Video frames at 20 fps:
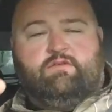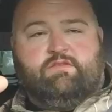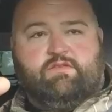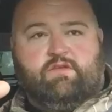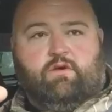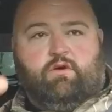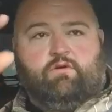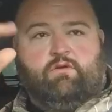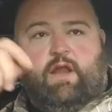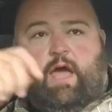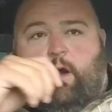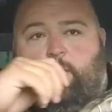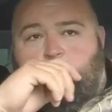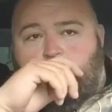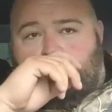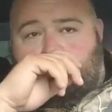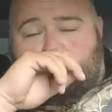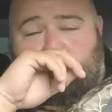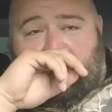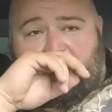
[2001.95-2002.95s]
So now we're
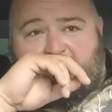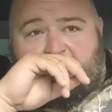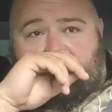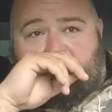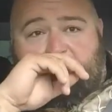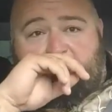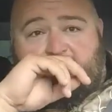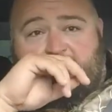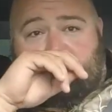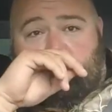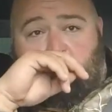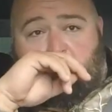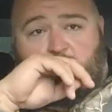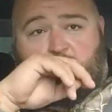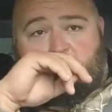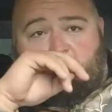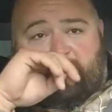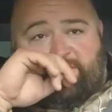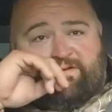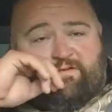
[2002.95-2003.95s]
going to try to get a big
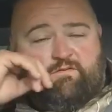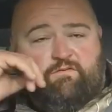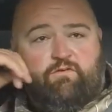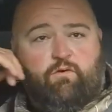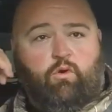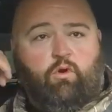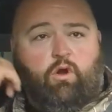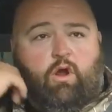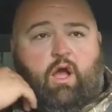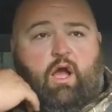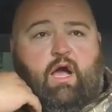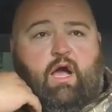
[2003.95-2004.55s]
northern for